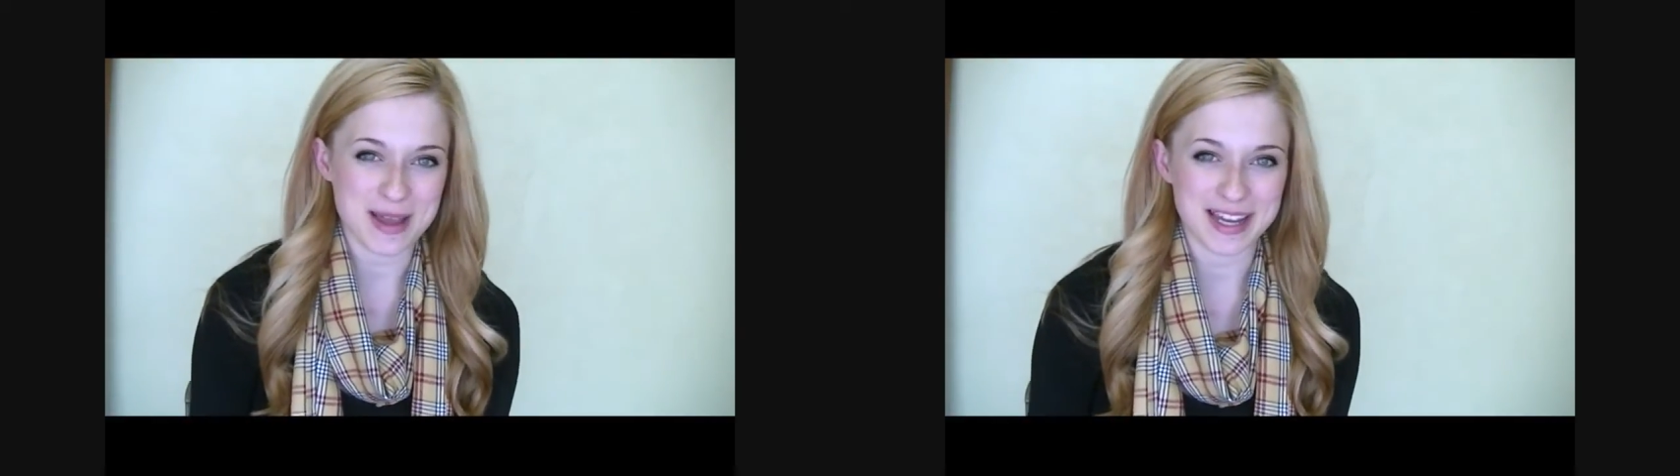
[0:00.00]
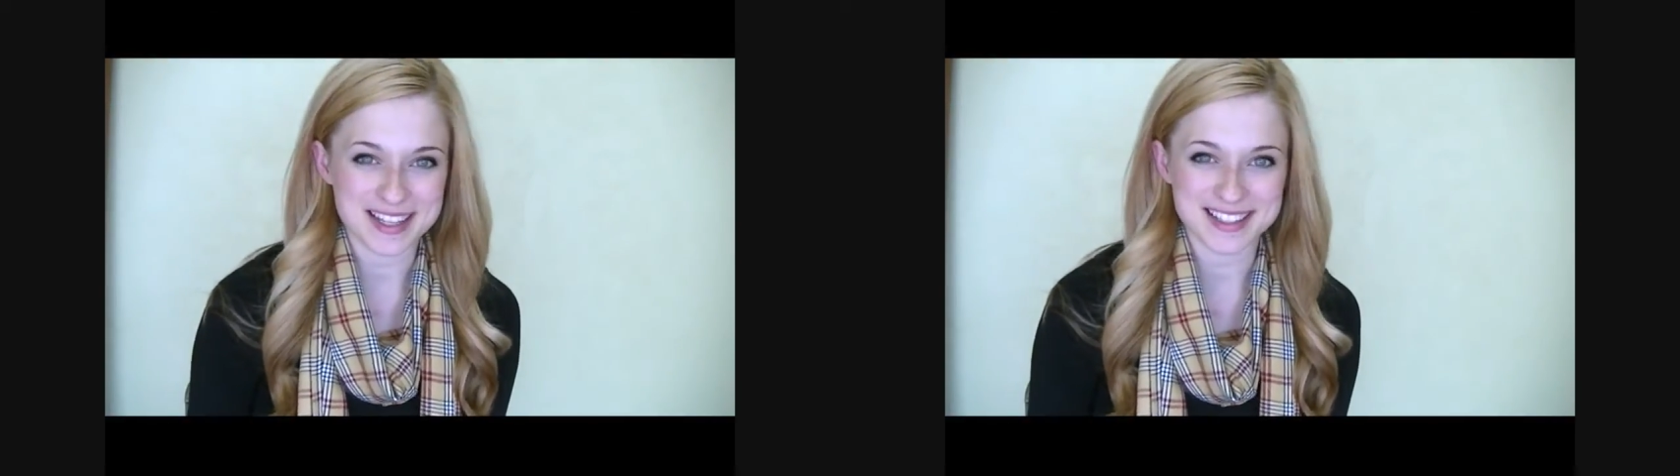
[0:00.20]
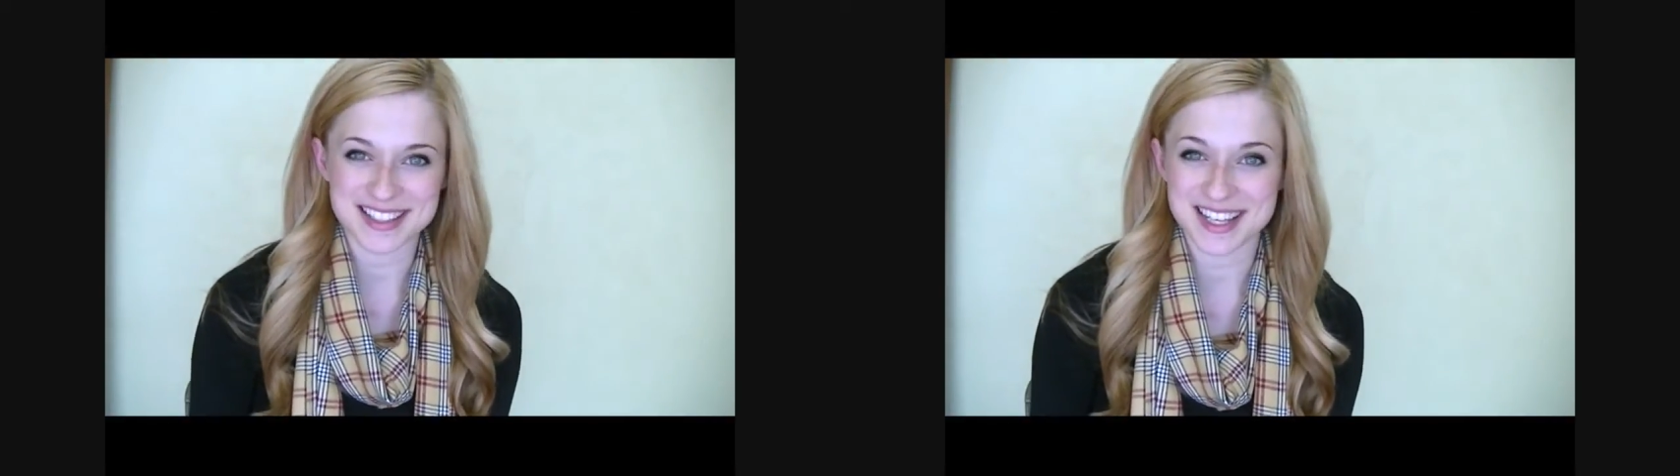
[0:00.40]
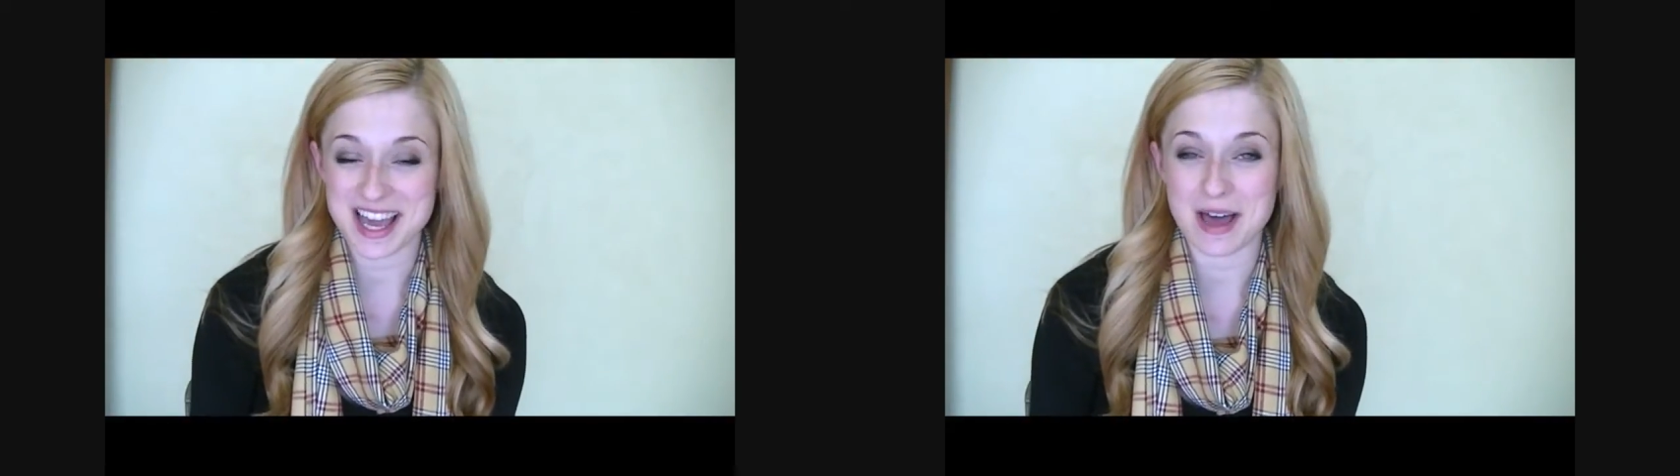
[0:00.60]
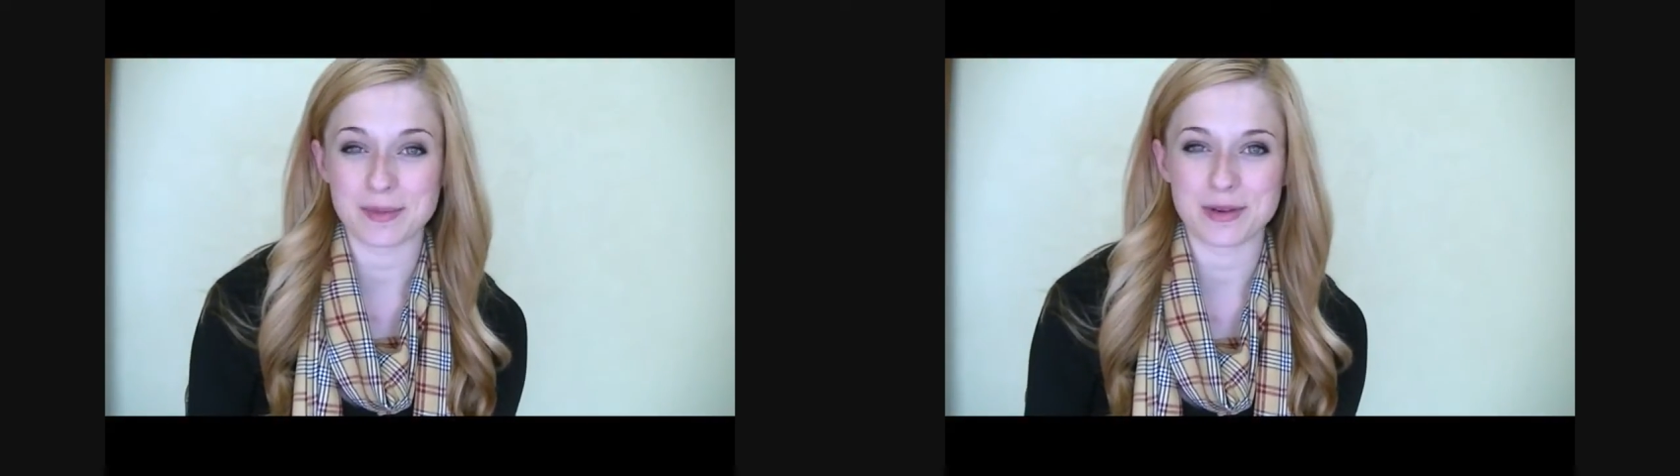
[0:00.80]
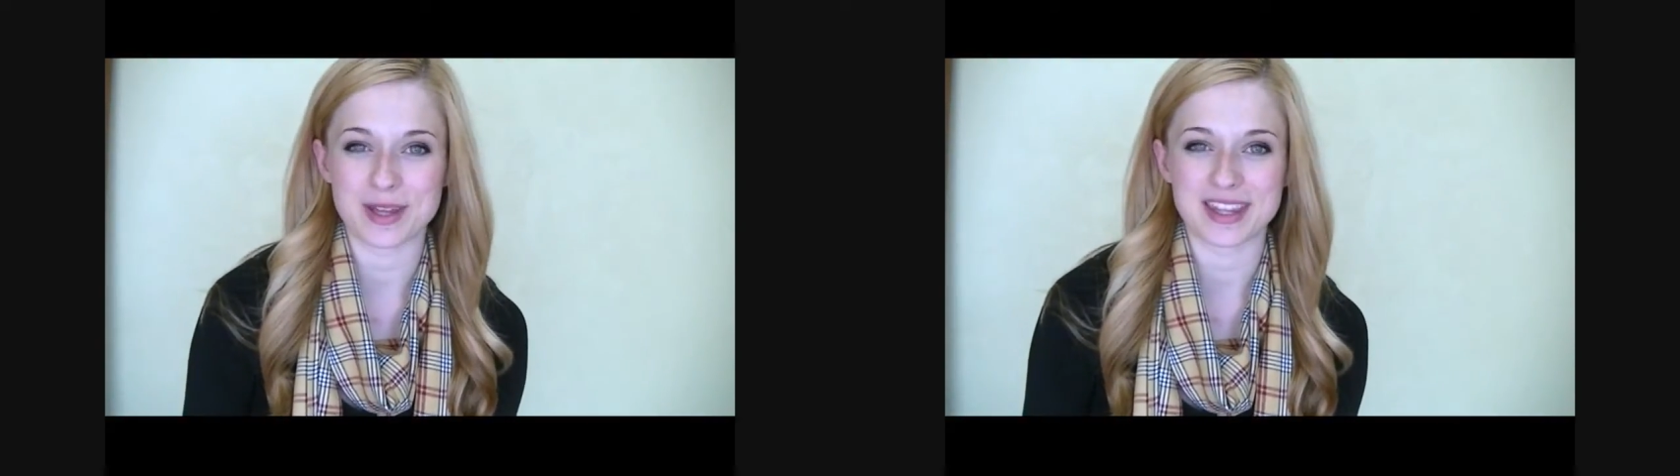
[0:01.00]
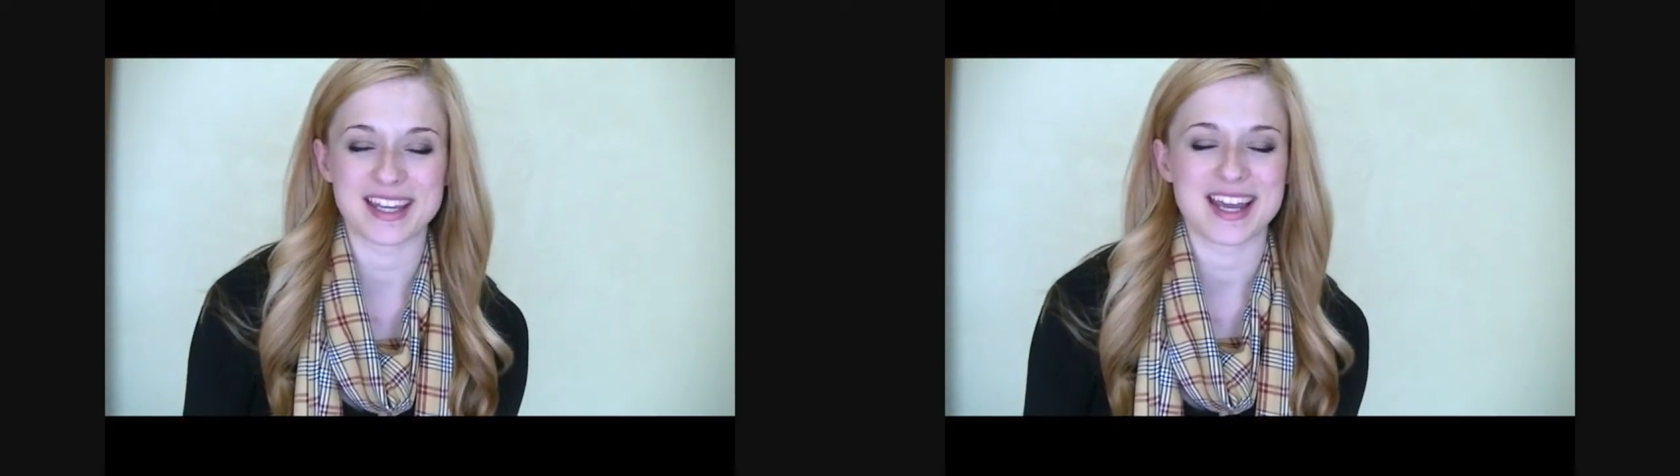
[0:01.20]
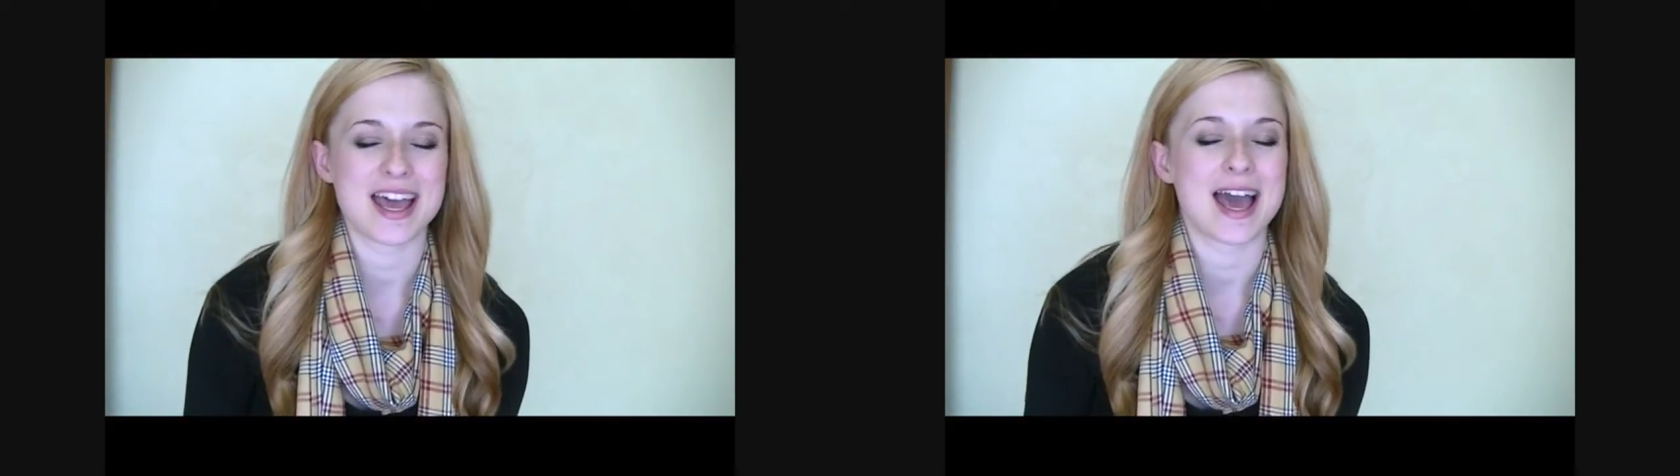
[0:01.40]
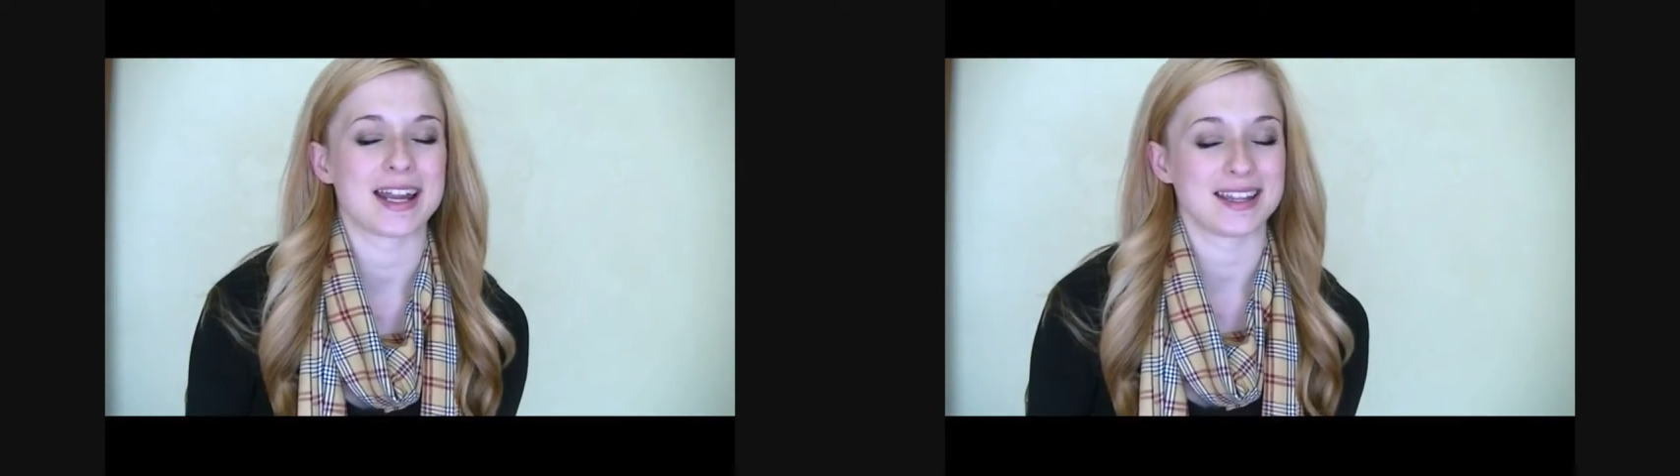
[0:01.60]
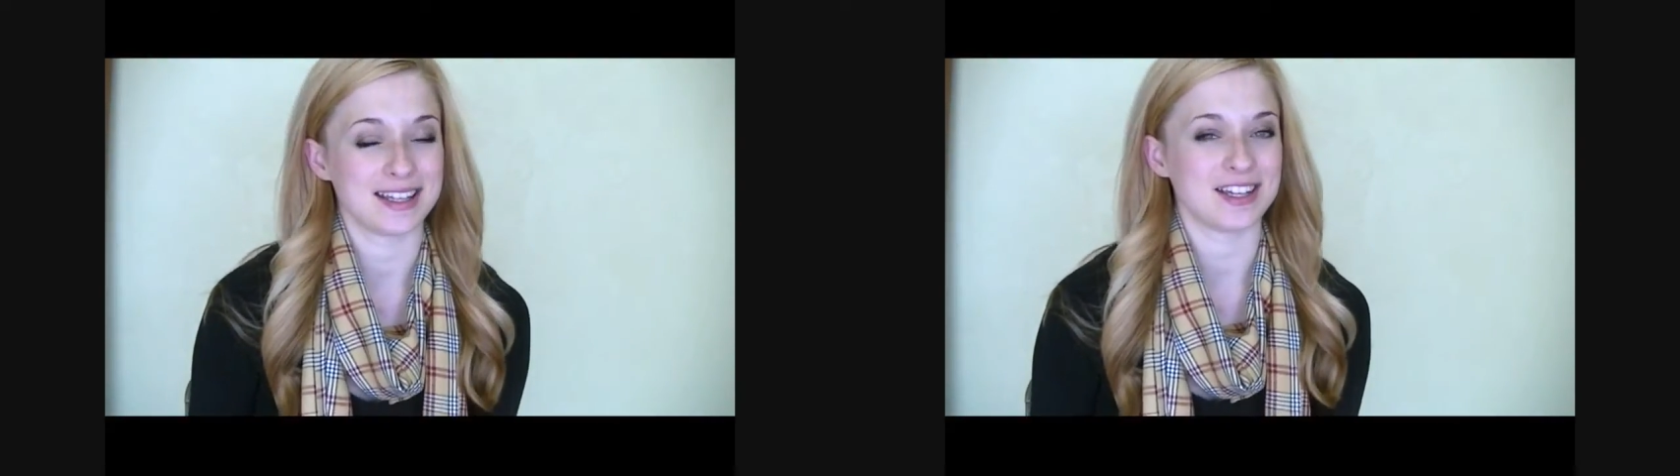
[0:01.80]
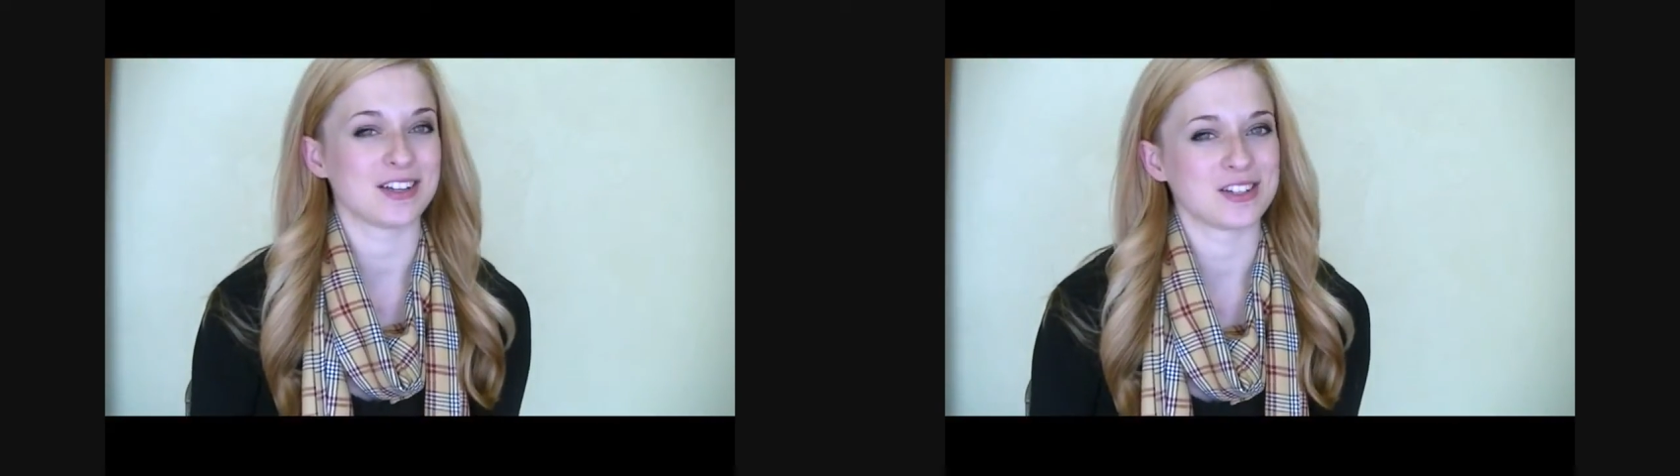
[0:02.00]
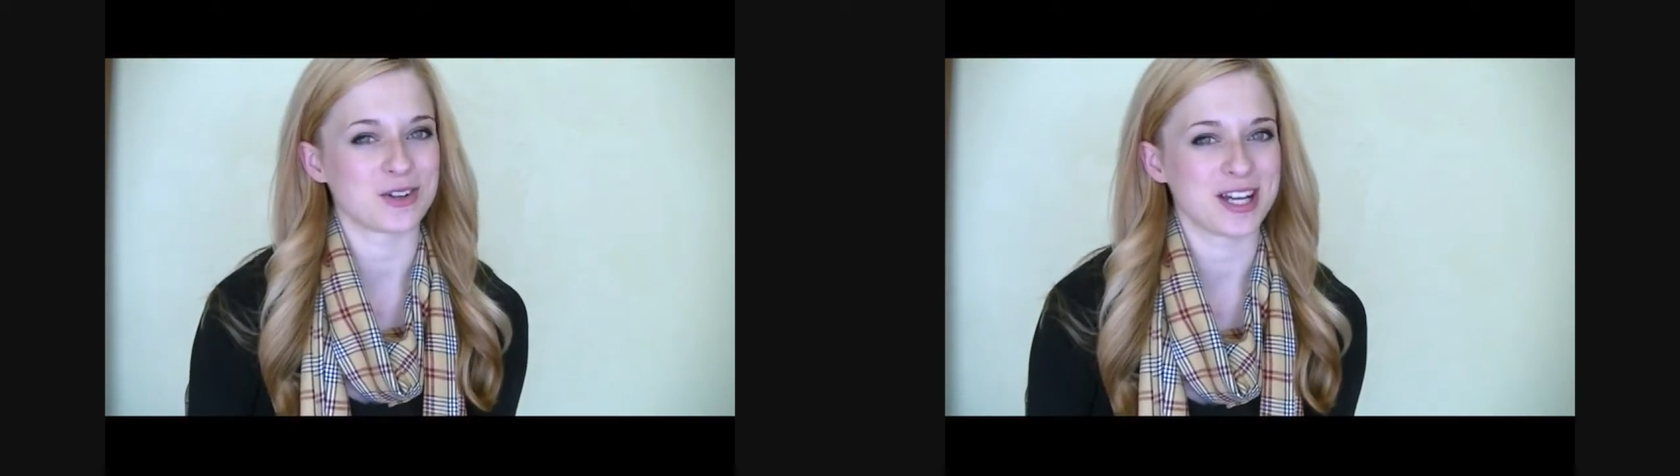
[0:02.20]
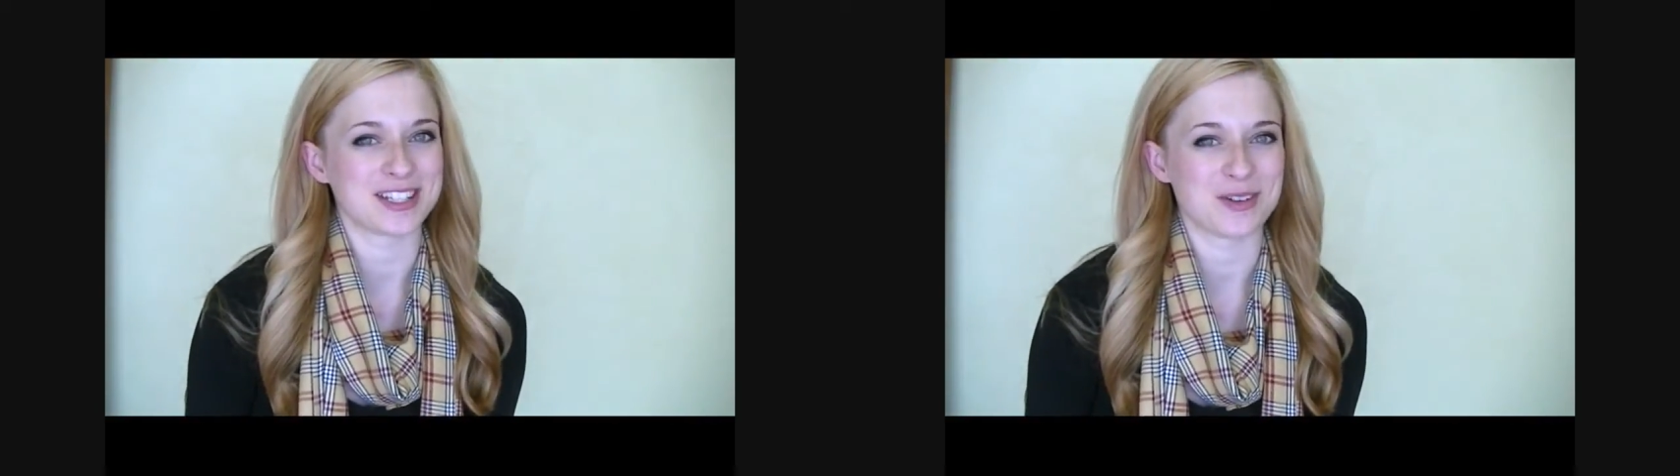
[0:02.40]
My cousin's going to help me with it and I think you'll enjoy it.